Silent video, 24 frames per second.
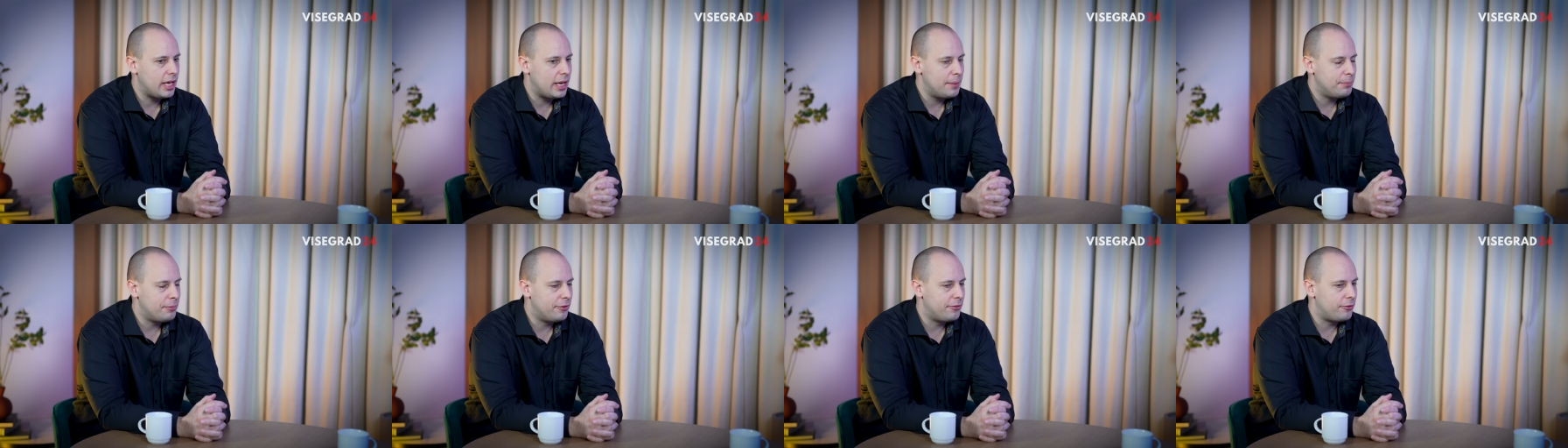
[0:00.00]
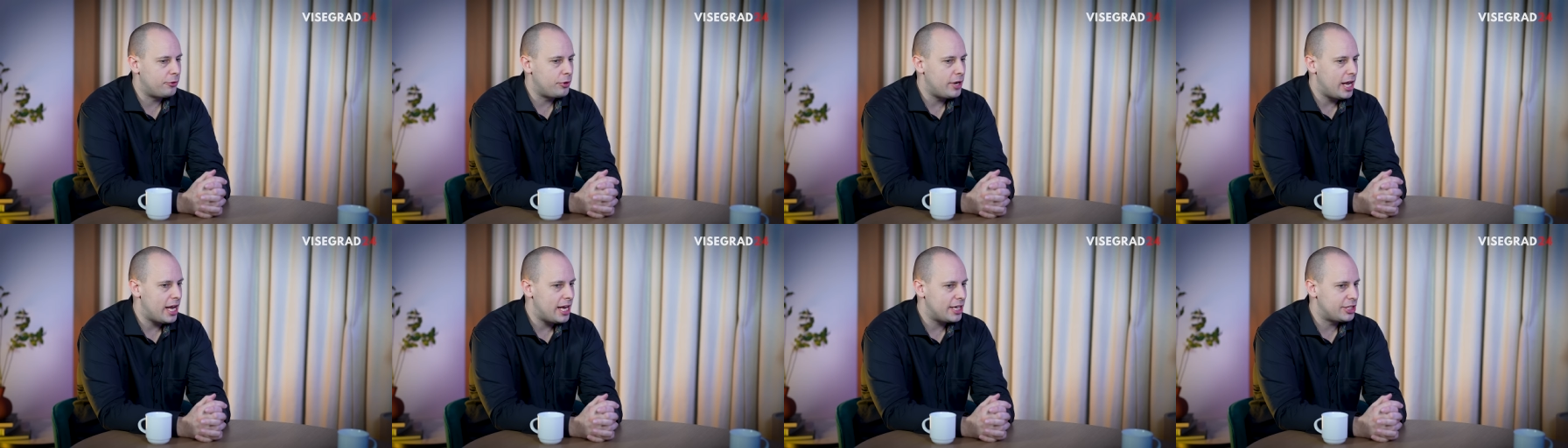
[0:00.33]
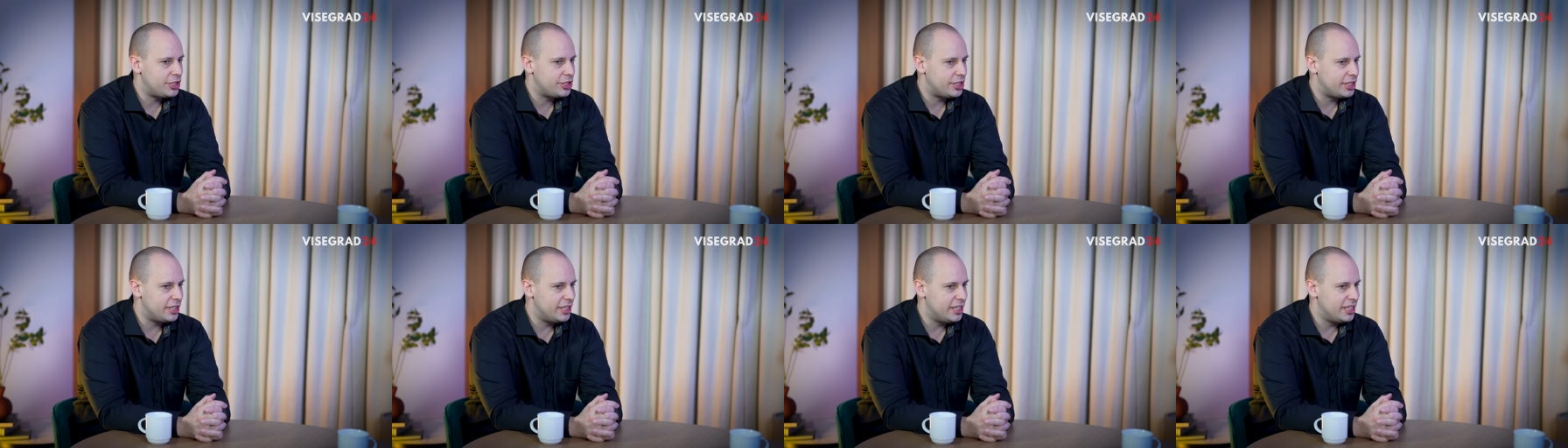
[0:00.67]
type of
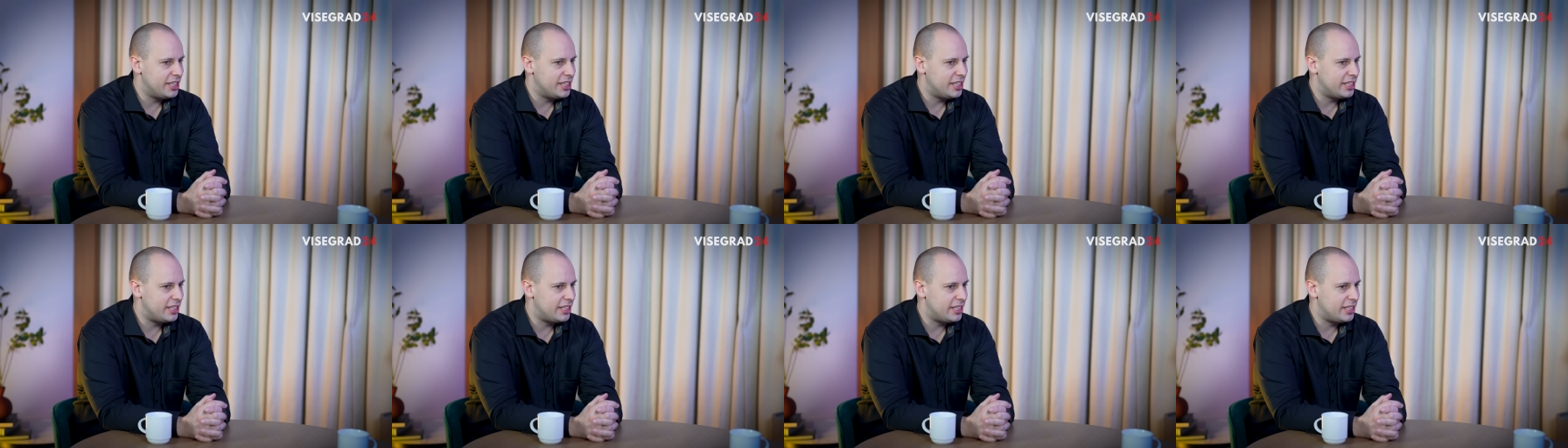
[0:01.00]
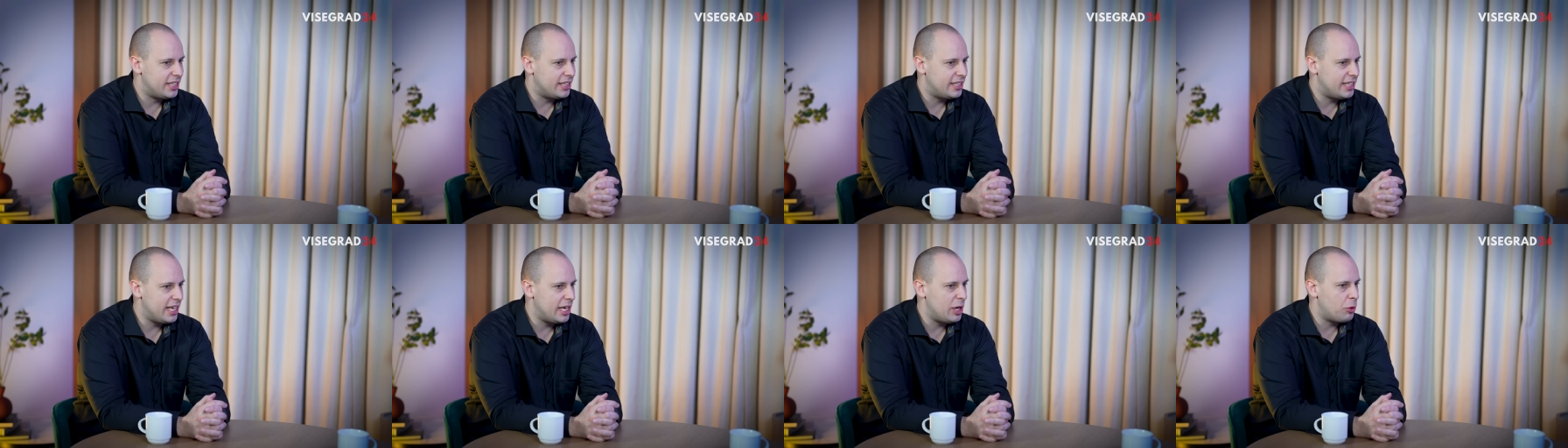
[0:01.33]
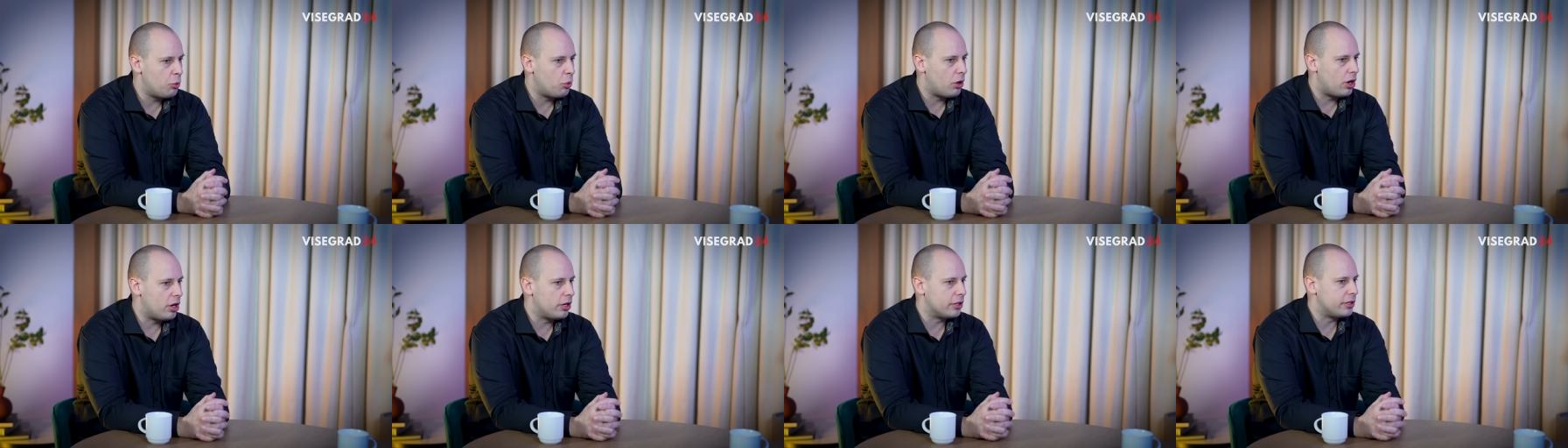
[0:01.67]
reaction is it that they
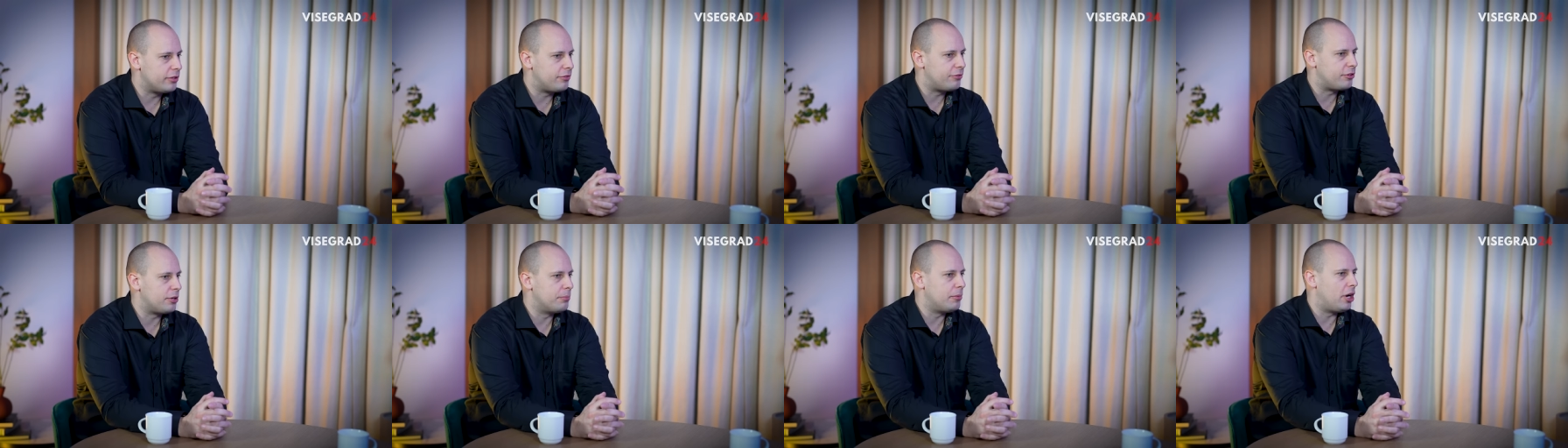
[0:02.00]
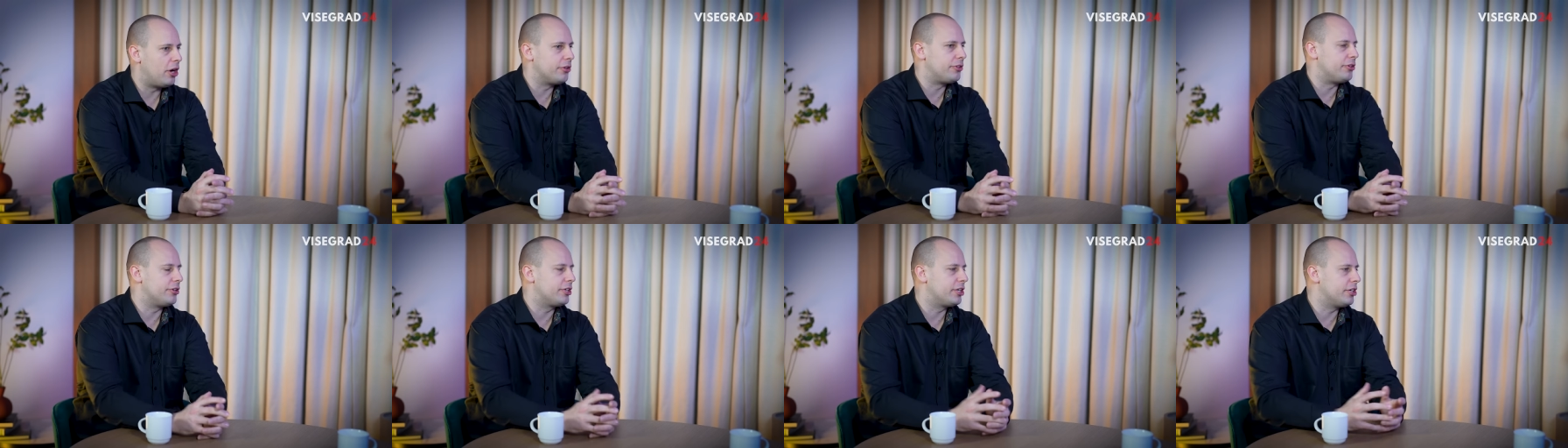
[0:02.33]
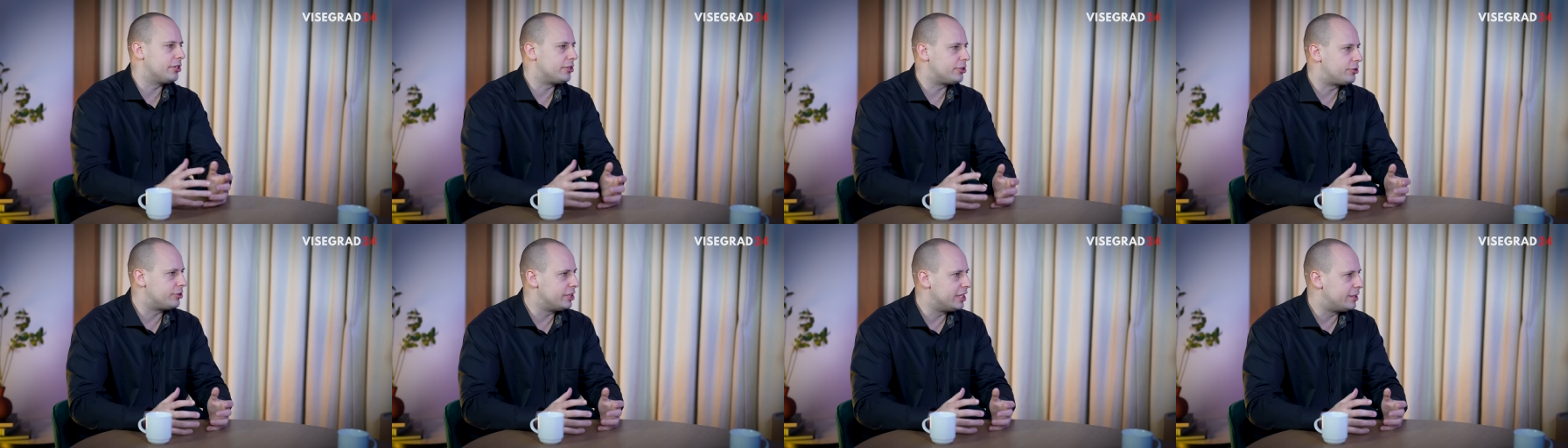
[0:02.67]
want from other
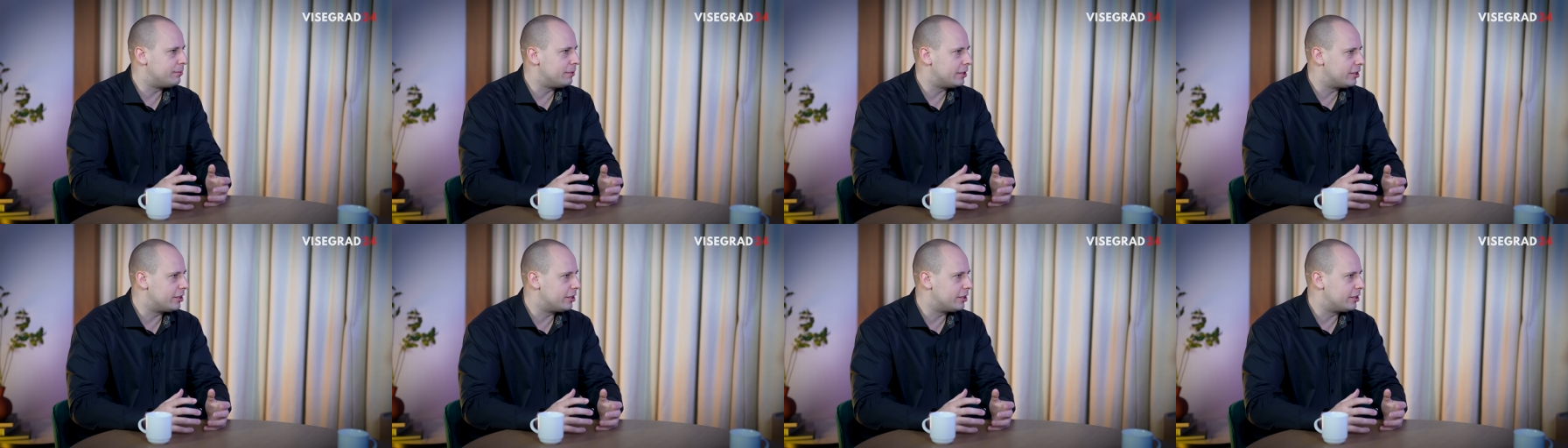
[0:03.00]
countries?